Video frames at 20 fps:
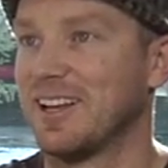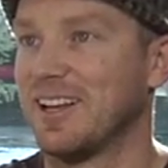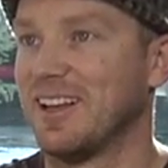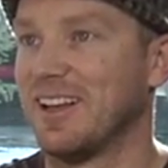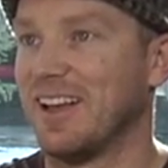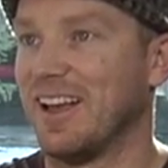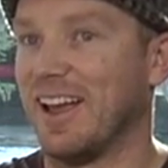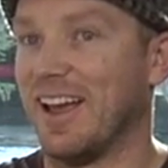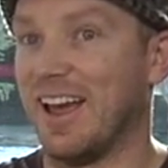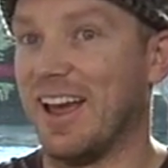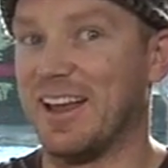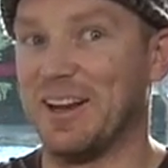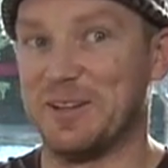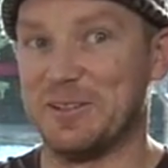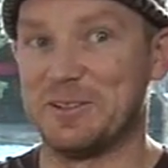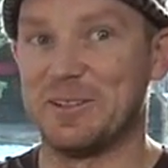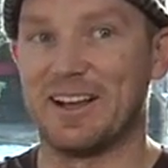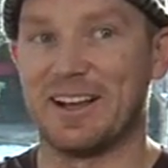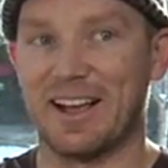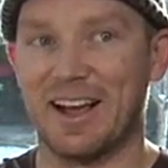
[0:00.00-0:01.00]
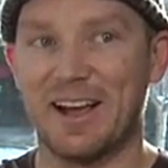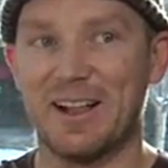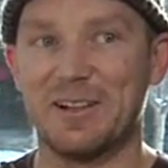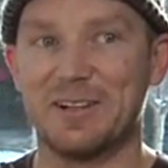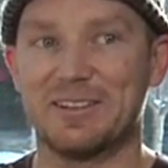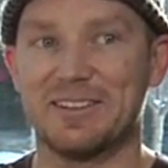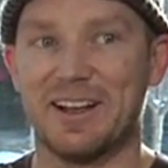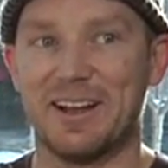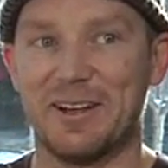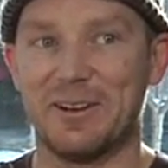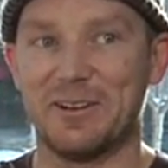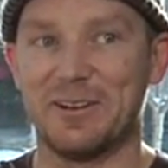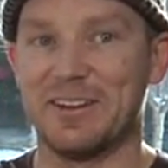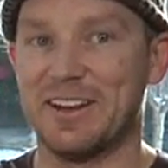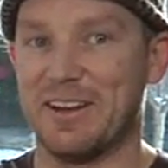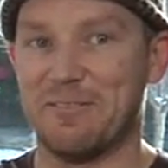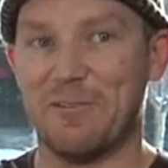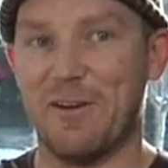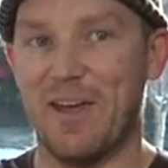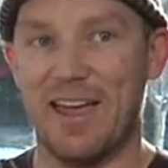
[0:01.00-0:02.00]
And it's like Alex
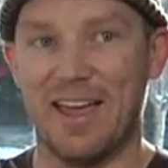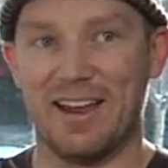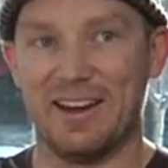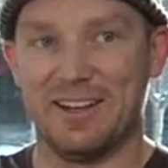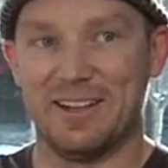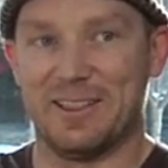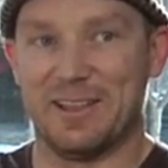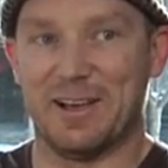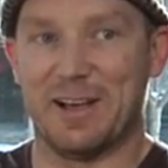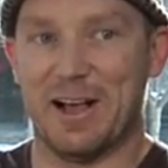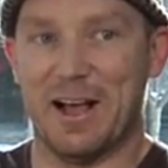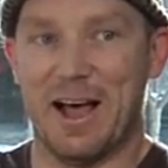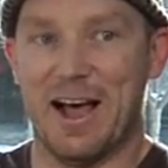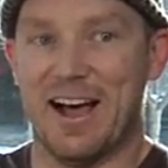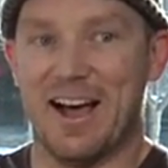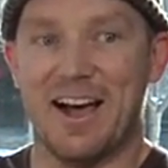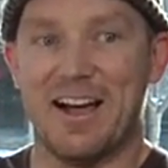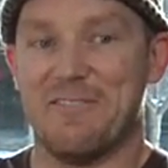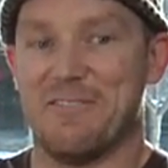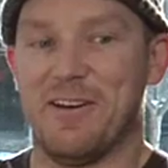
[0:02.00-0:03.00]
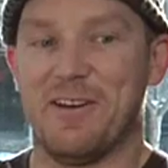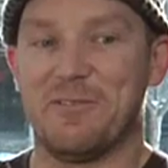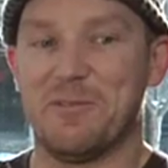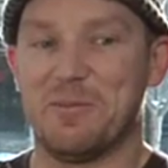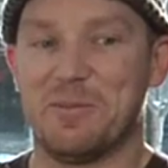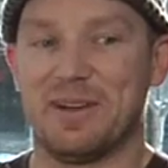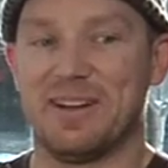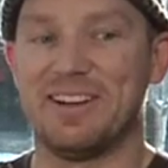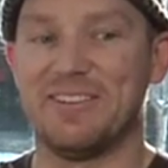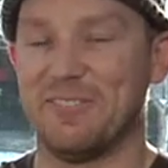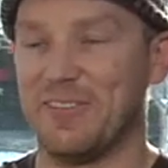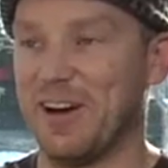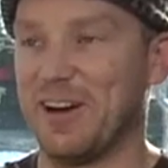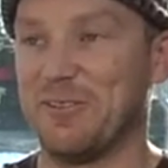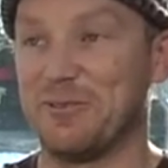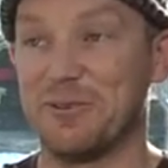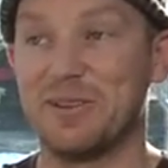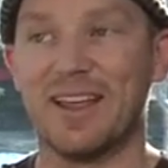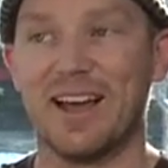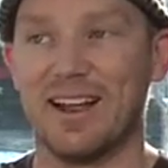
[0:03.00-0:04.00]
Honnold, of anything I've ever been
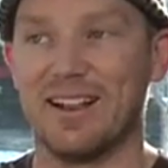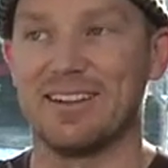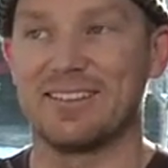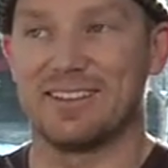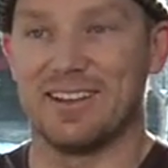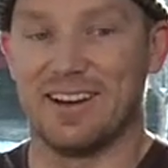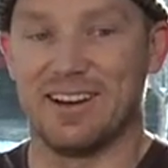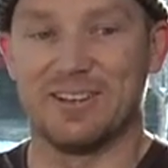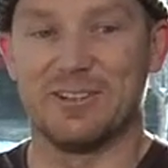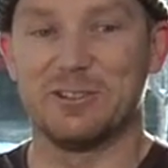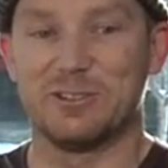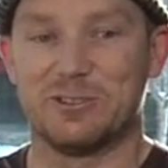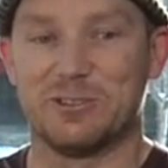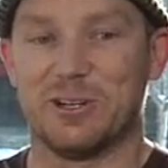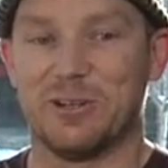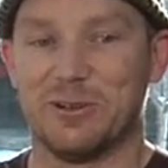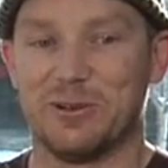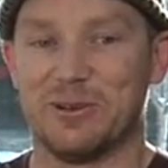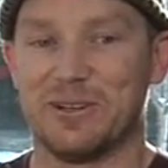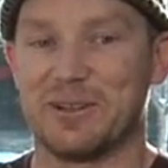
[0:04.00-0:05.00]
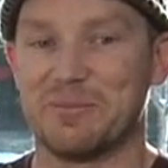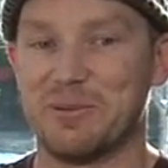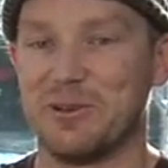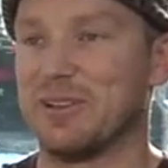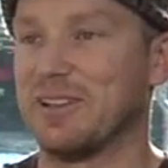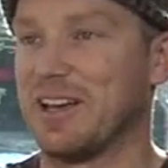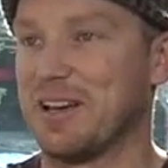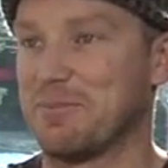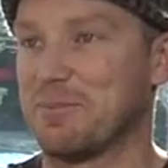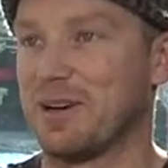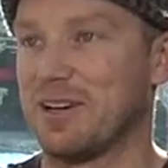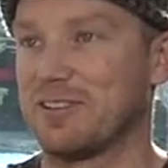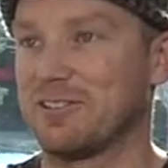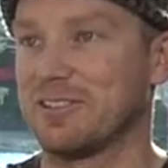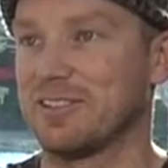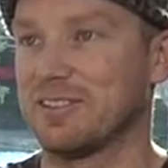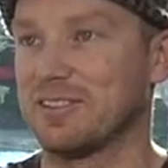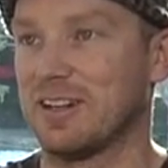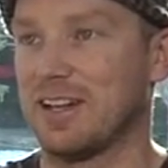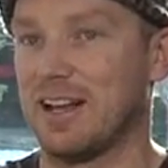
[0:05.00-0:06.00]
involved with, Alex Honnold soloing Moonlight
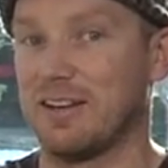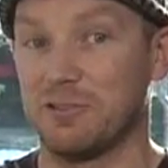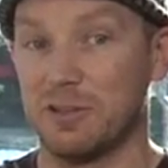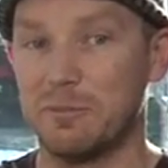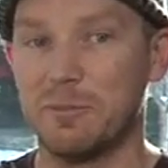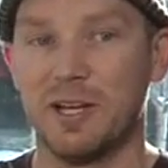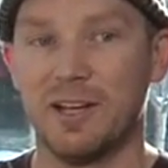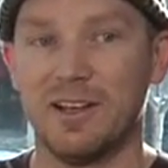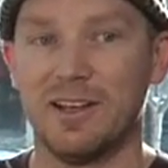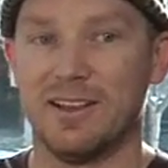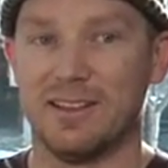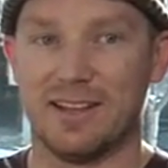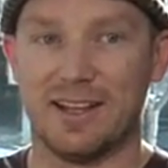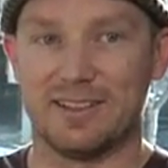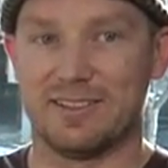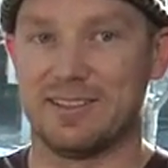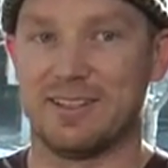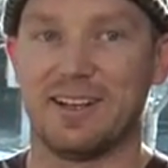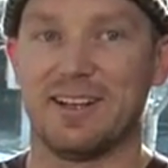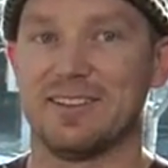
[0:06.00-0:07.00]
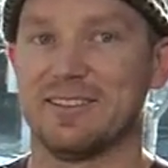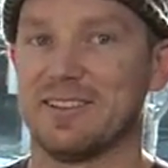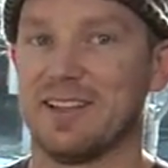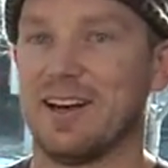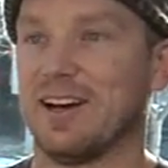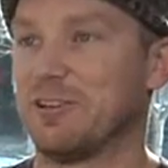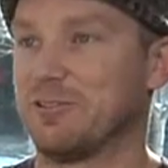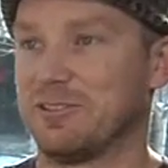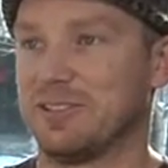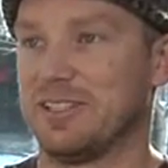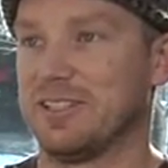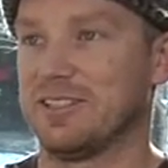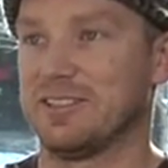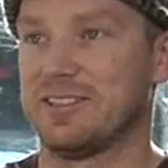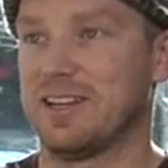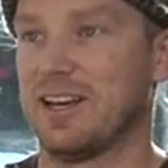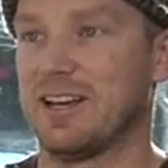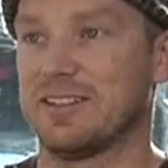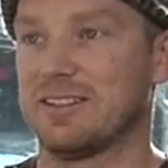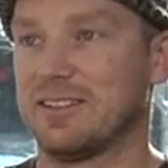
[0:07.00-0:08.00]
Buttress and Halftime, that stands the 100-year
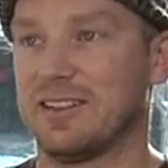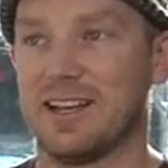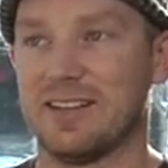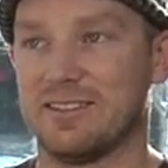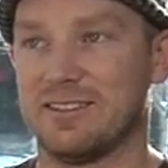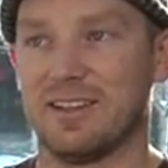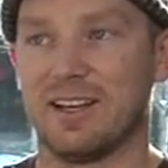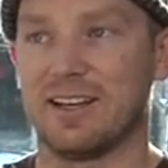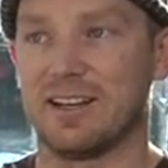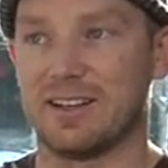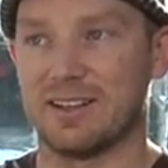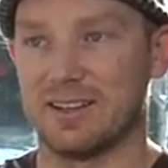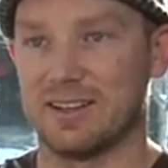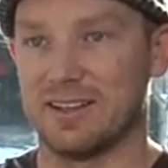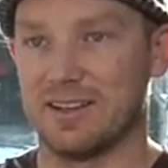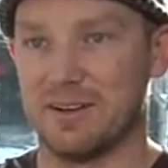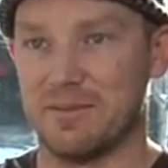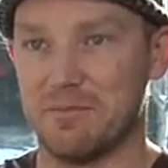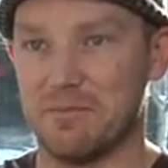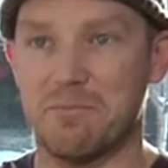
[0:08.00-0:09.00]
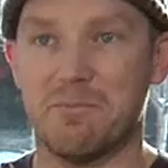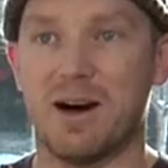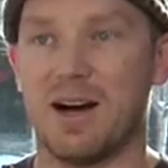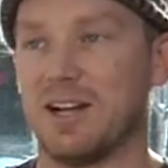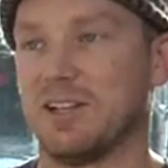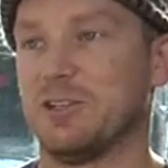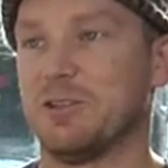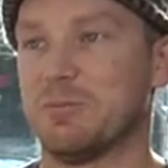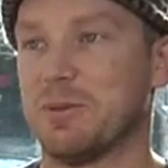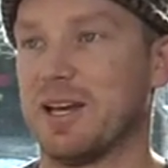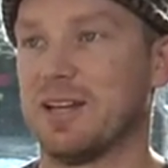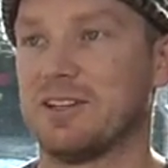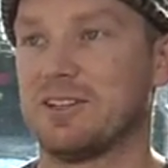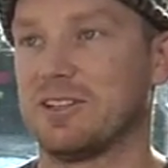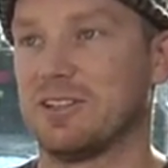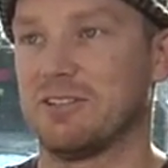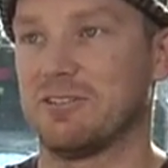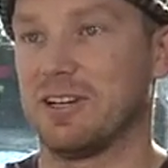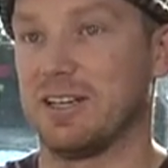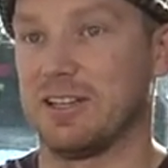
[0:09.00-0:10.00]
test. That's like
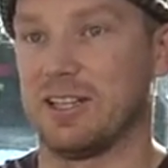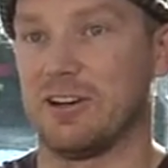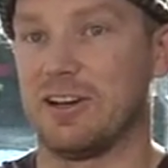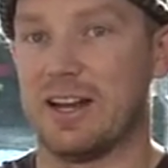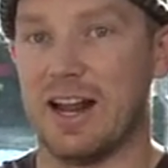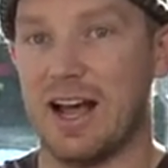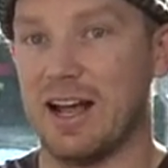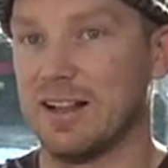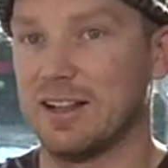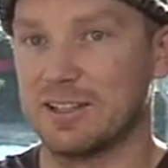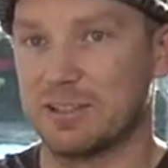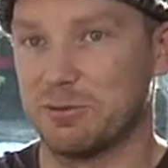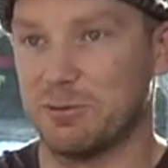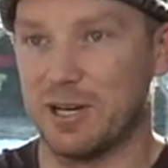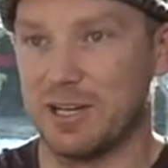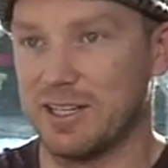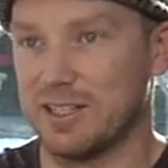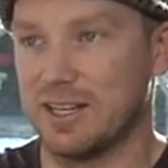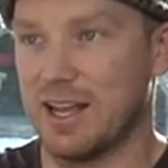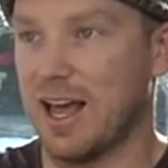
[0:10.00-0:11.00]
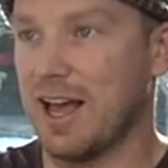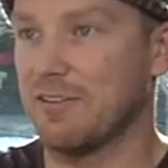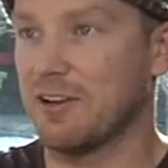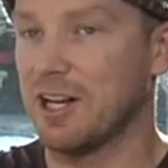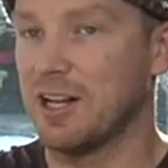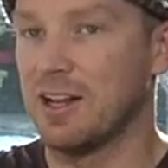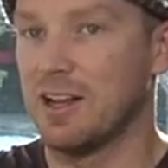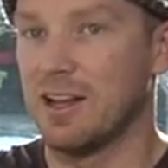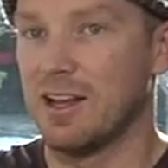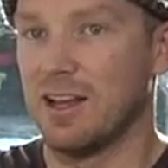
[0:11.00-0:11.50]
monumental right there. And Alex wanted to have it.